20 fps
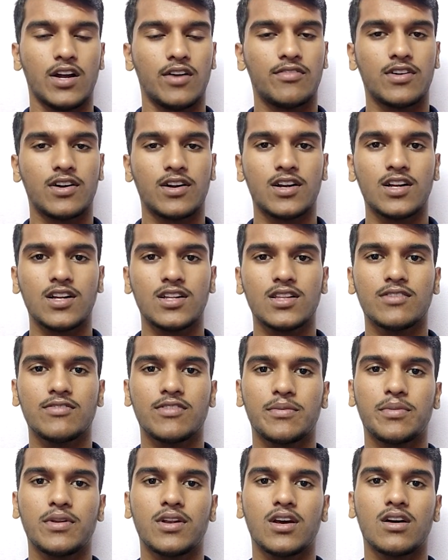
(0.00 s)
After attending the
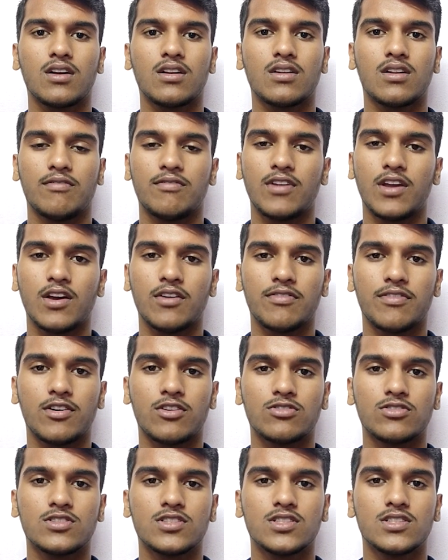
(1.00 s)
webinar, we have
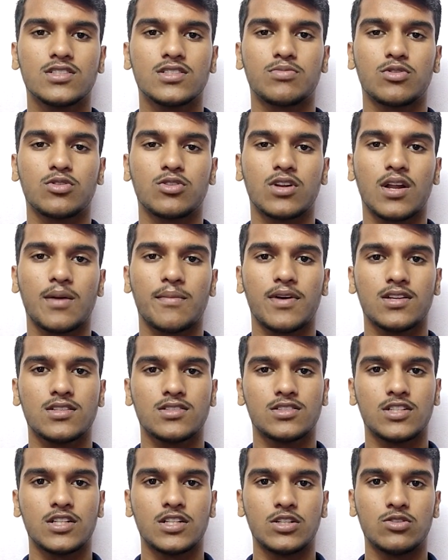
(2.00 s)
found this program
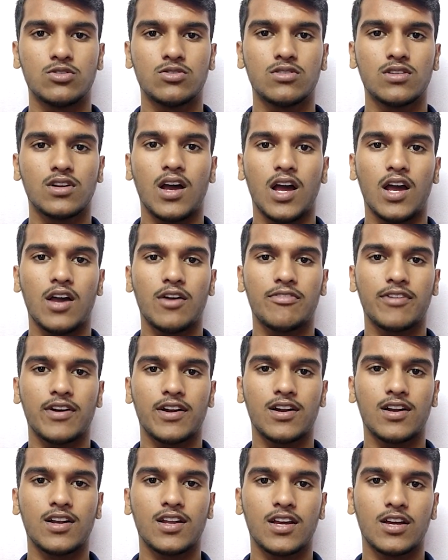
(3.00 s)
as genuine. I have
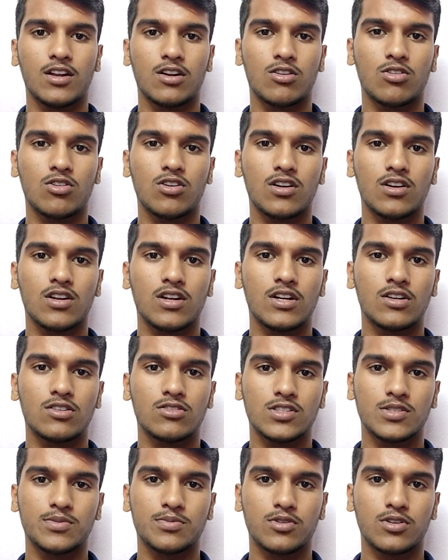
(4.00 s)
finally enrolled
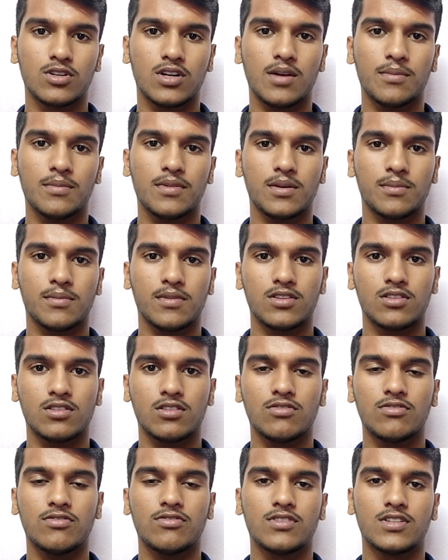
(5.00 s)
into this program in the month
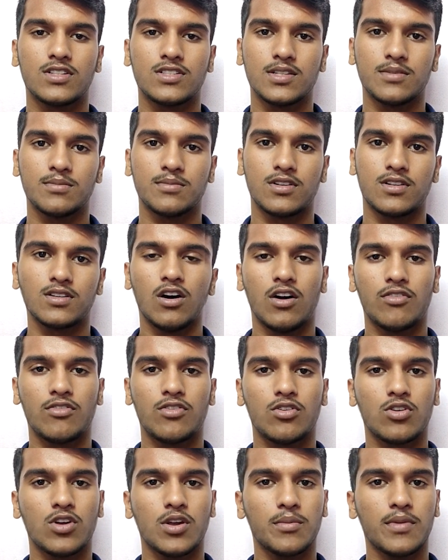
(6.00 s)
of December.
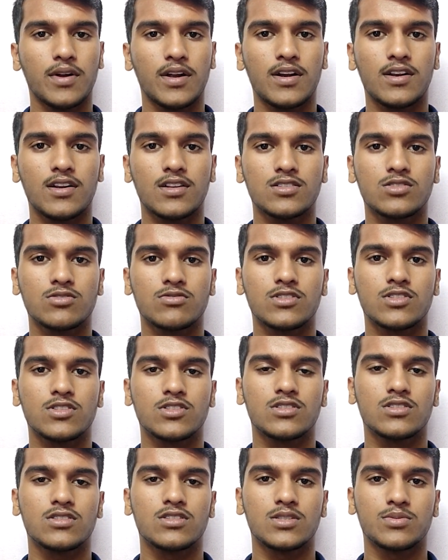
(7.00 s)
After knowing my interest
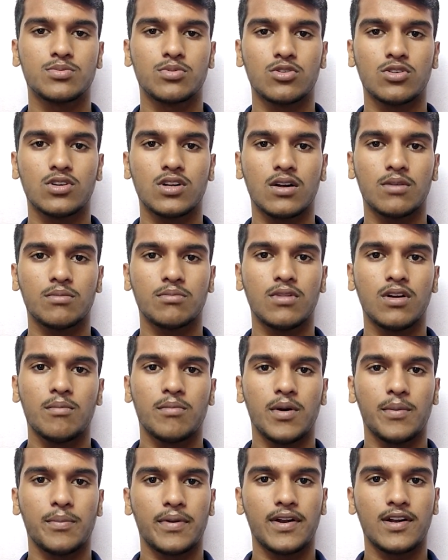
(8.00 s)
towards this program,
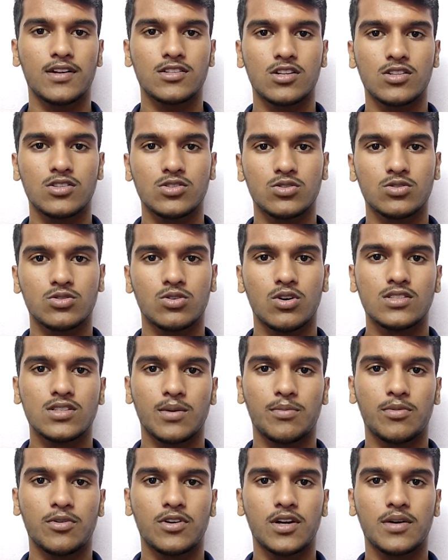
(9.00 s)
my parents also
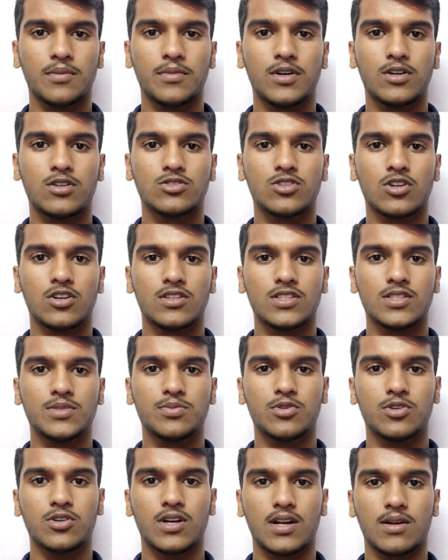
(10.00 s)
supported me to join this
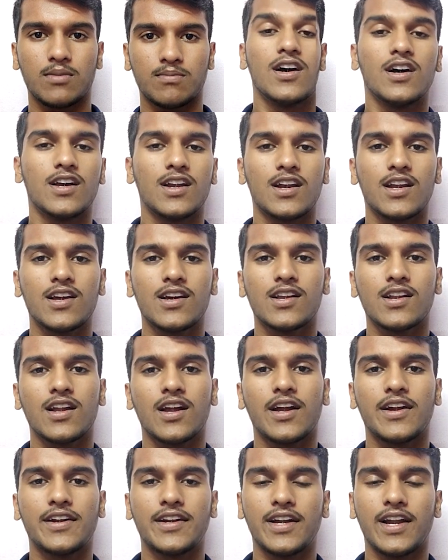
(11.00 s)
program. Earlier,
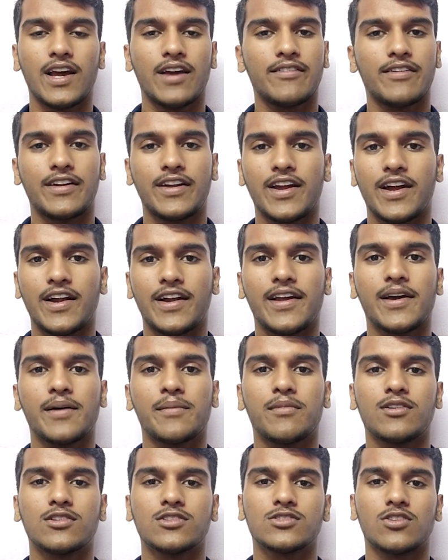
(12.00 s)
I didn't have any idea
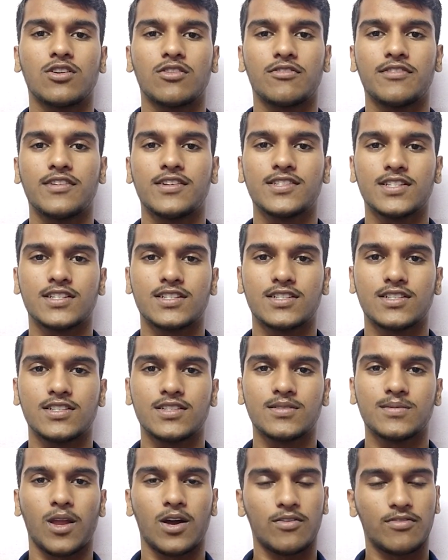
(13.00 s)
about the software sector.
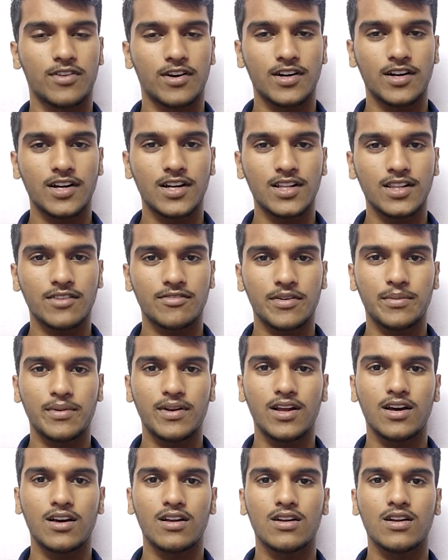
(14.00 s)
After attending the
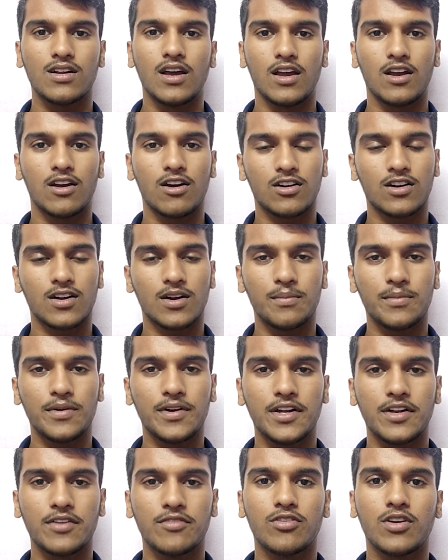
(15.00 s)
webinar, I got
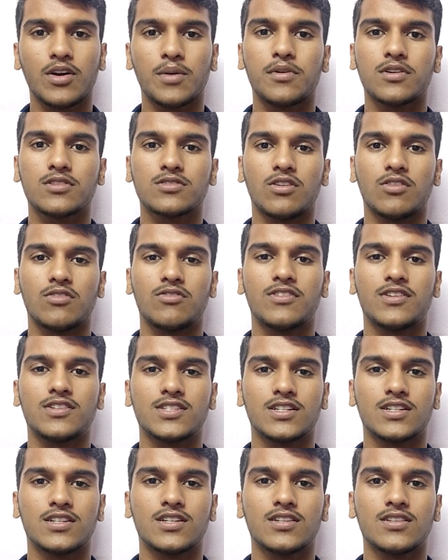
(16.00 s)
complete info about software
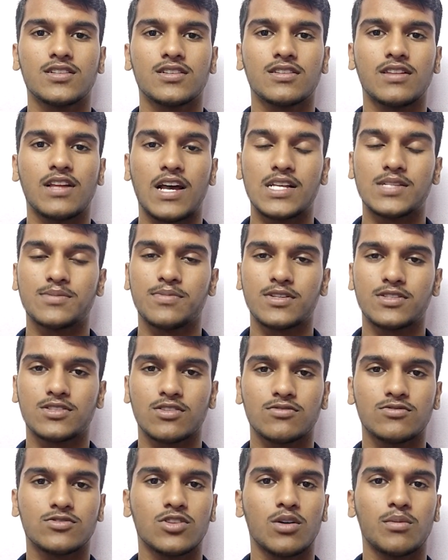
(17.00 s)
sector in the aspects
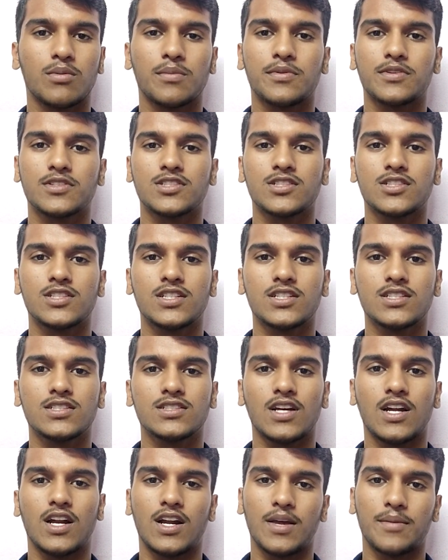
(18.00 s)
of job
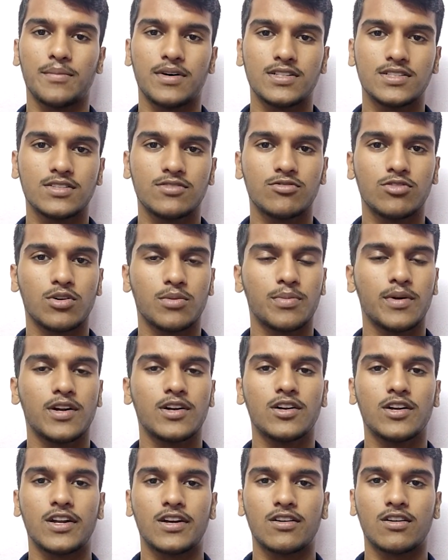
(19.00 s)
opportunities and emerging four
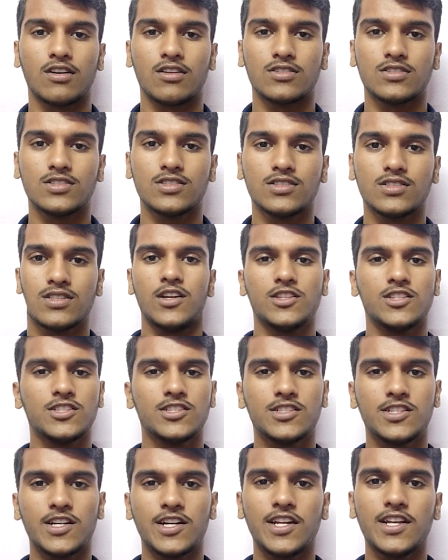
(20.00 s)
point oh technologies. In
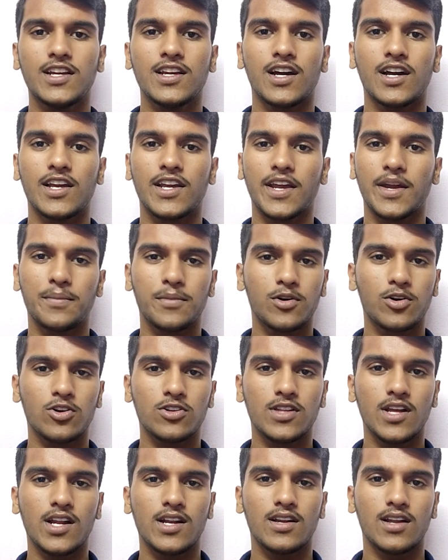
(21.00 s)
this training, I came to
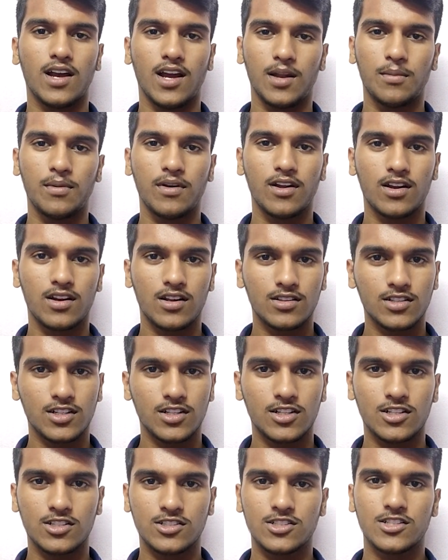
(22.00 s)
know that I will be learning
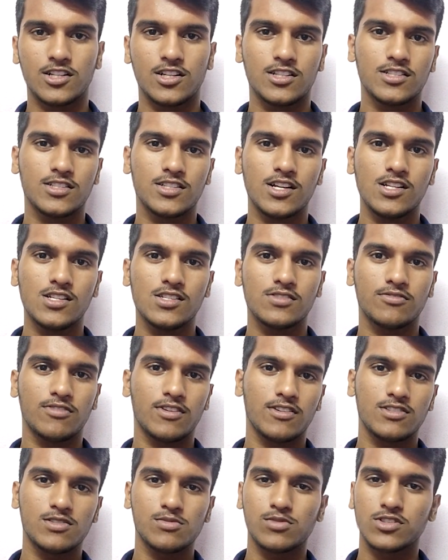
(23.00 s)
the industry-ready skills
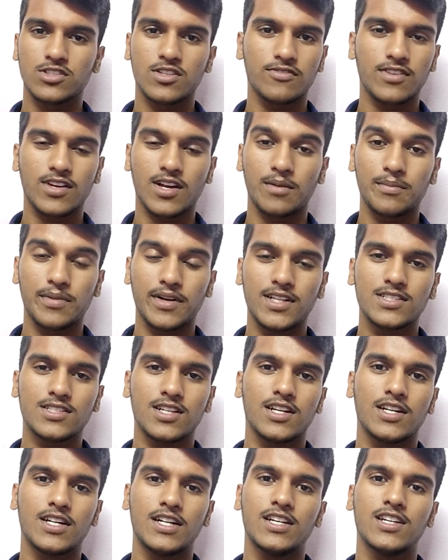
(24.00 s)
for which most of the companies
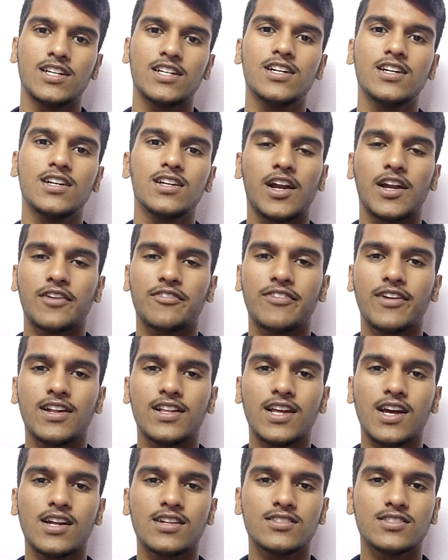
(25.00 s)
are in need, and I
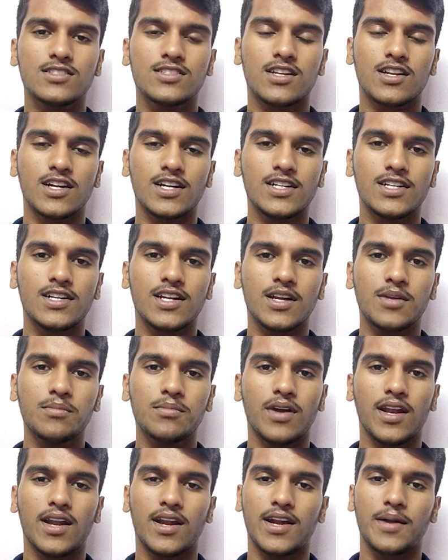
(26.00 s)
felt that this is the right time
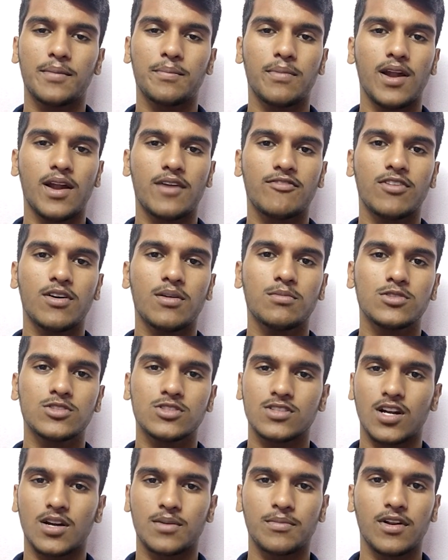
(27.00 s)
and right platform
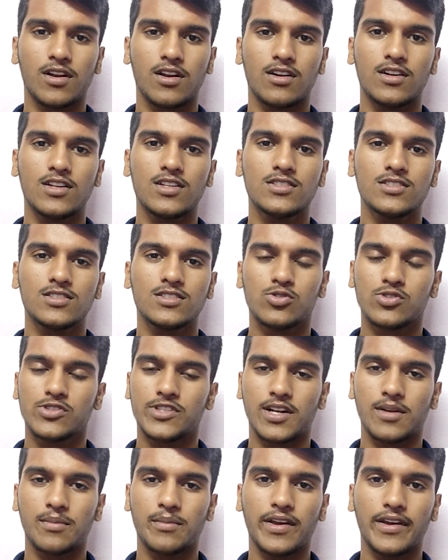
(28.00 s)
to start my learnings to
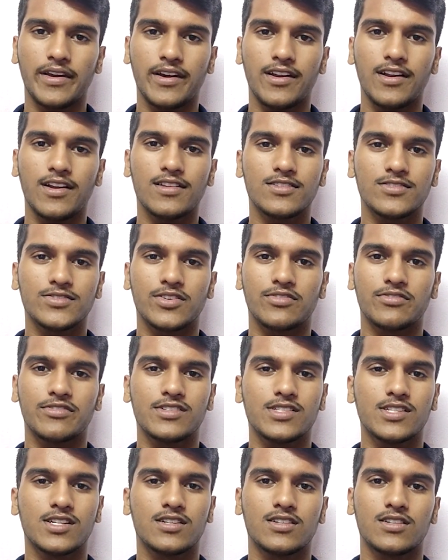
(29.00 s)
settle my career in the
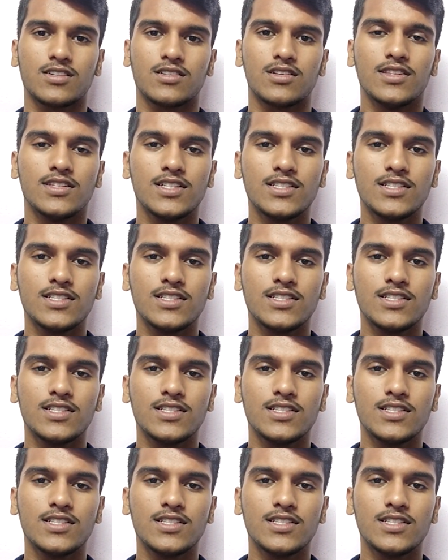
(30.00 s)
software sector.